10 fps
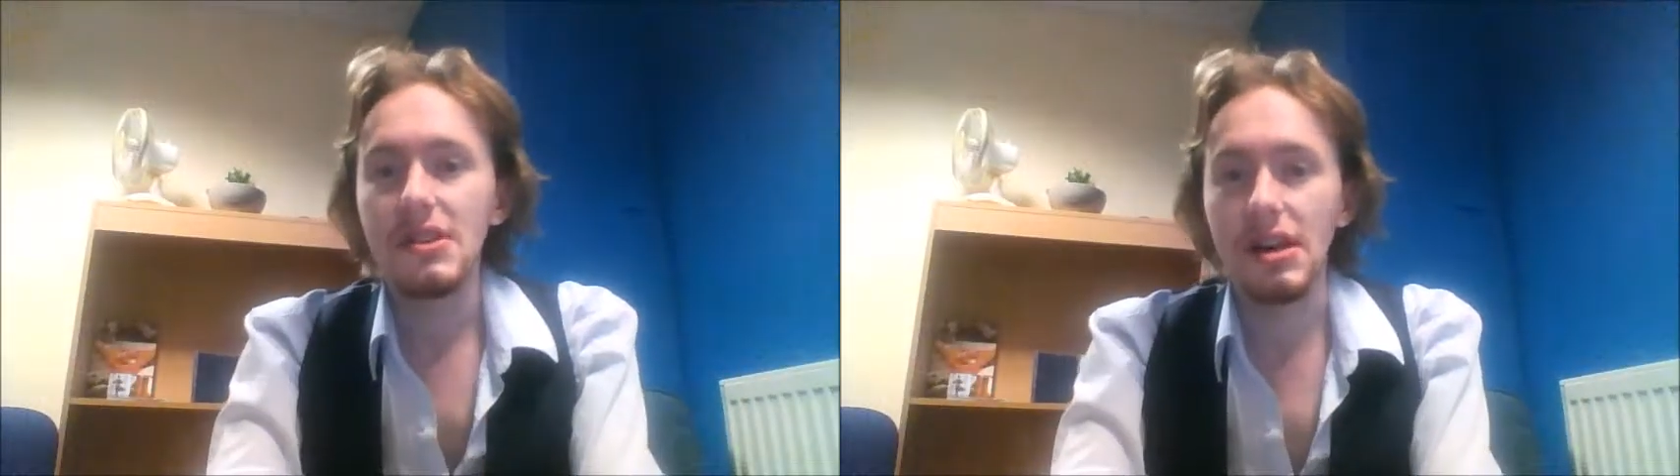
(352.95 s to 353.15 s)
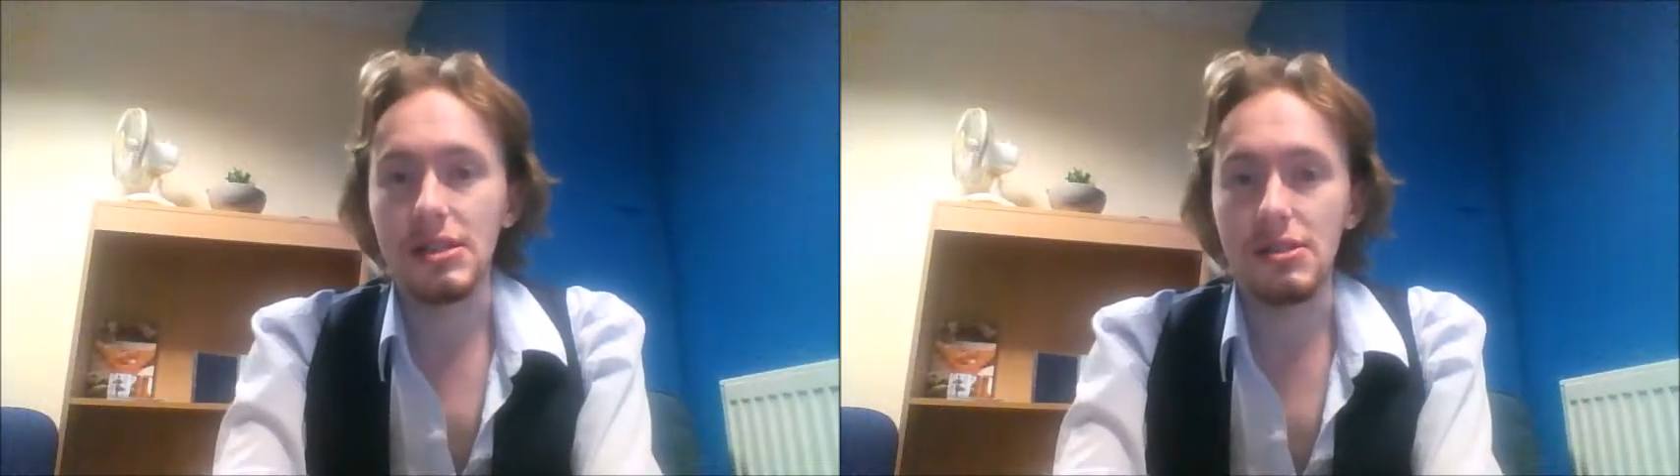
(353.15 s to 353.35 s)

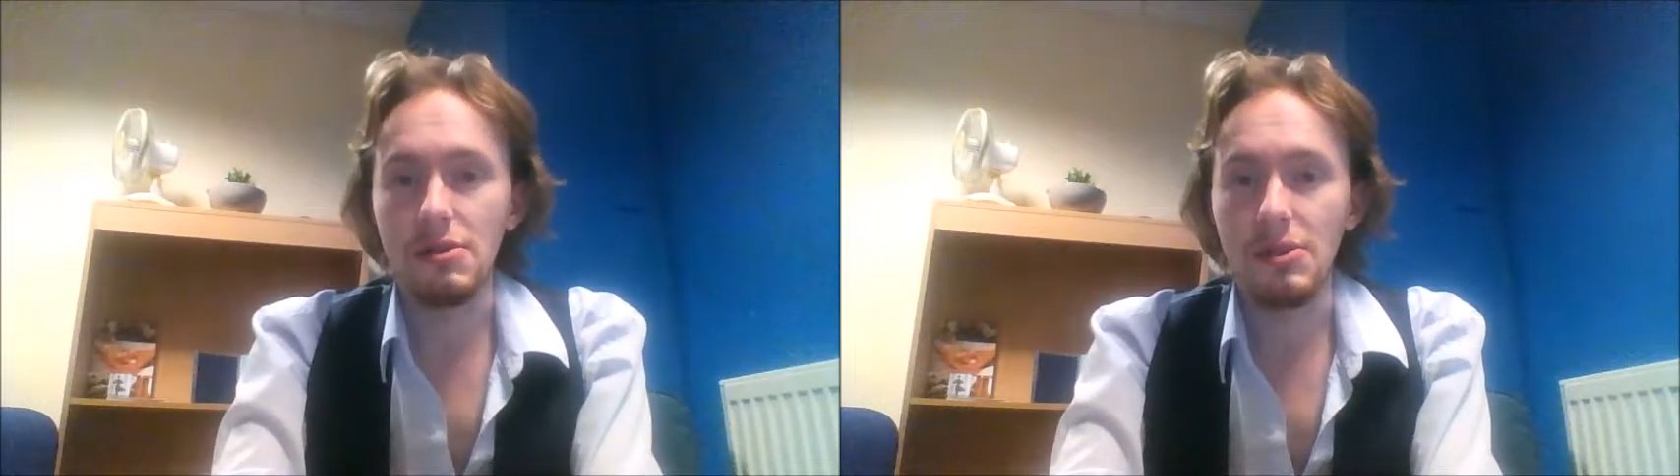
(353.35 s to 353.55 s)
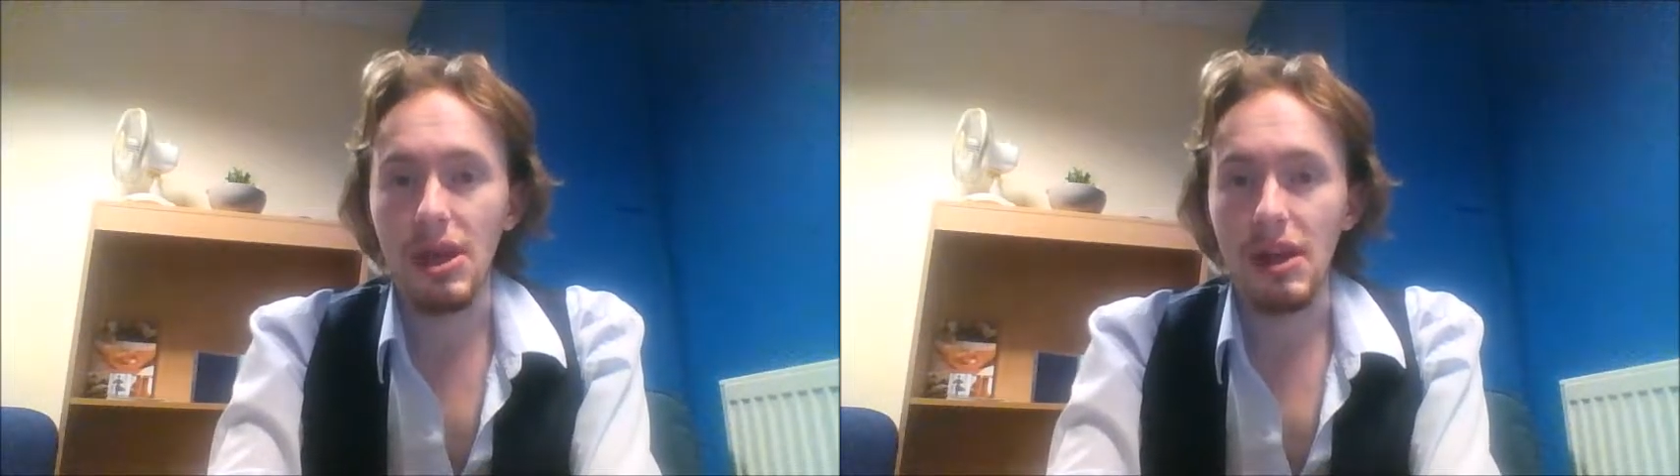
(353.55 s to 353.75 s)
as
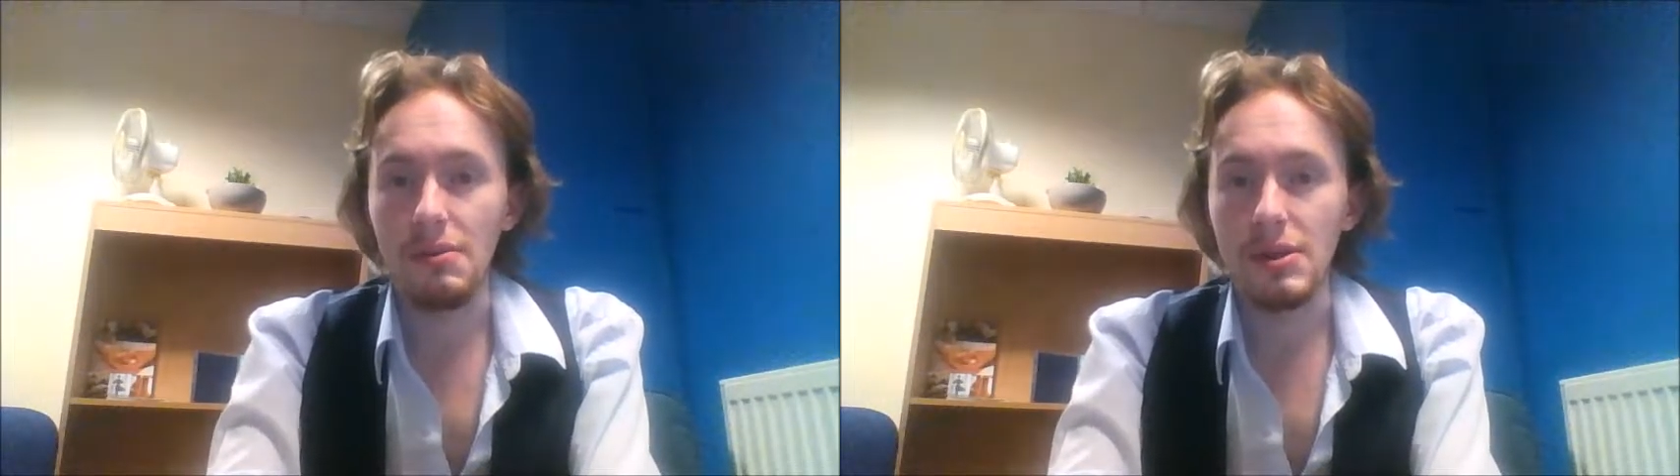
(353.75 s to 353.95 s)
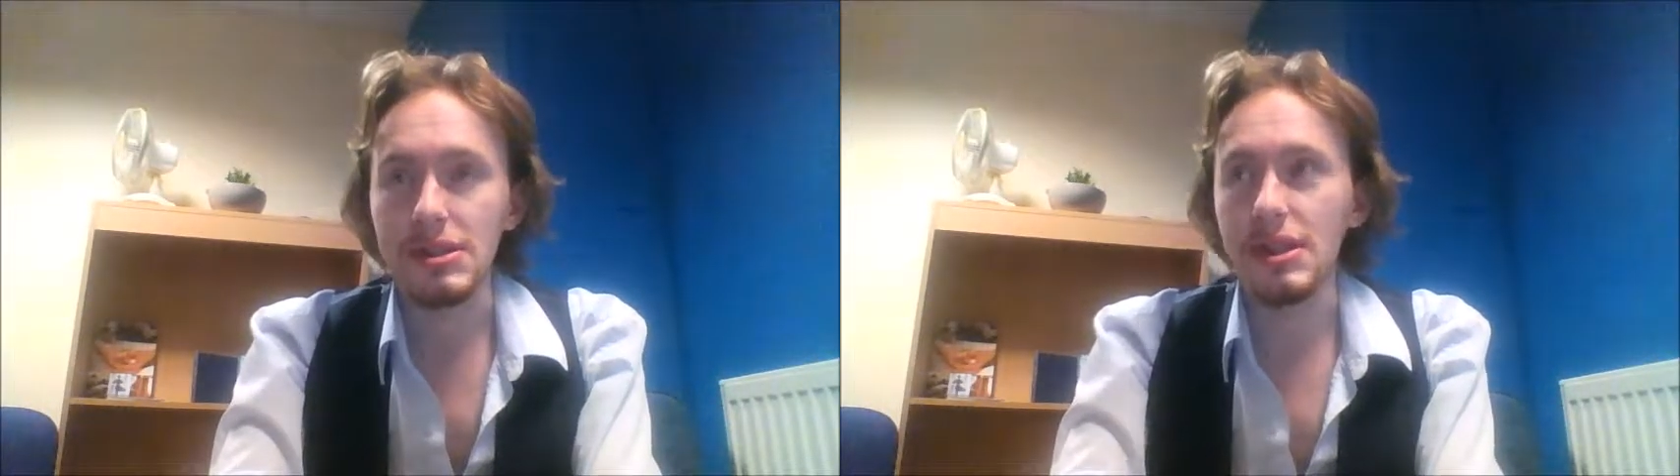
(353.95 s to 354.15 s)
Lumiere
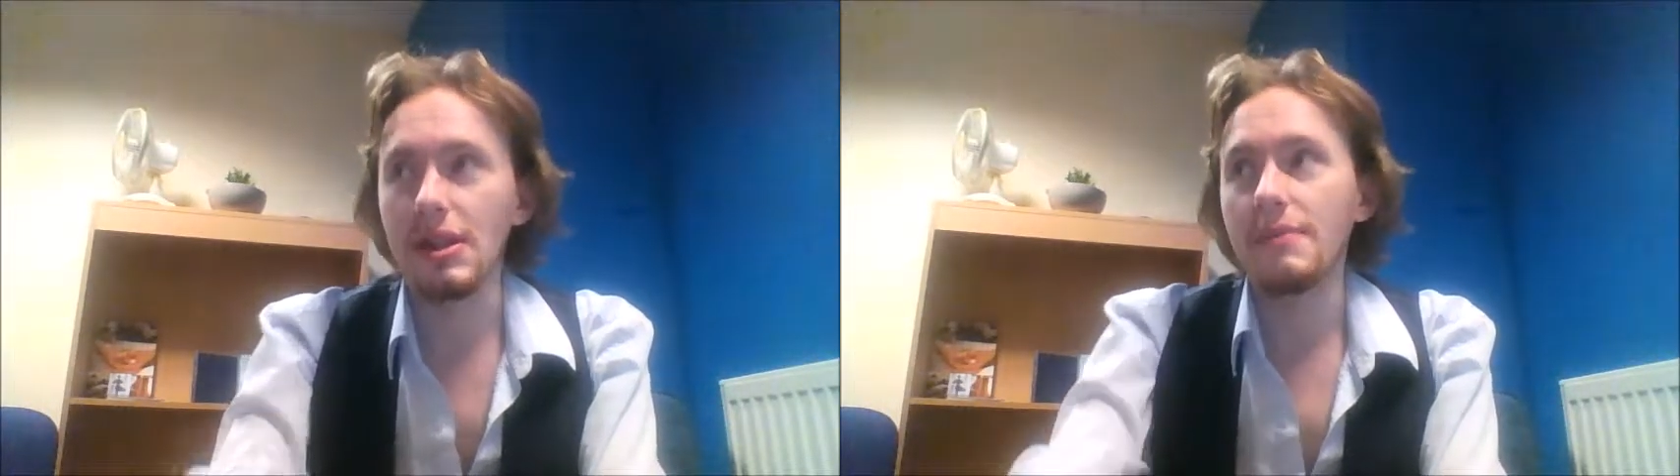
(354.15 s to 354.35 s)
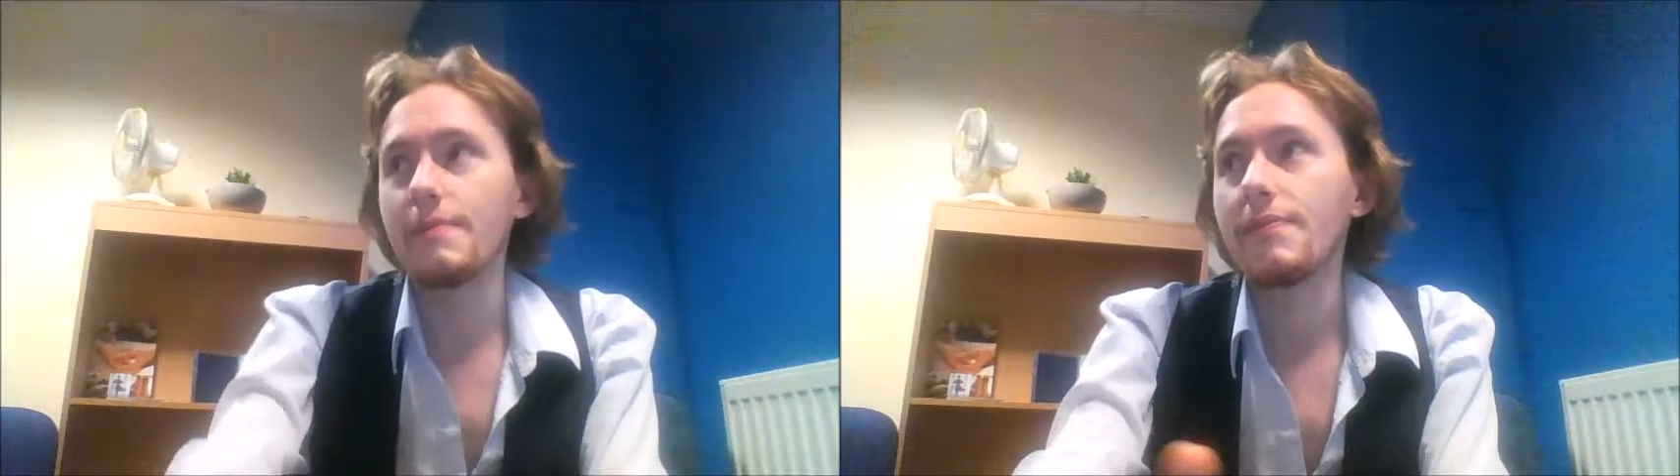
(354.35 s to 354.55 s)
would say.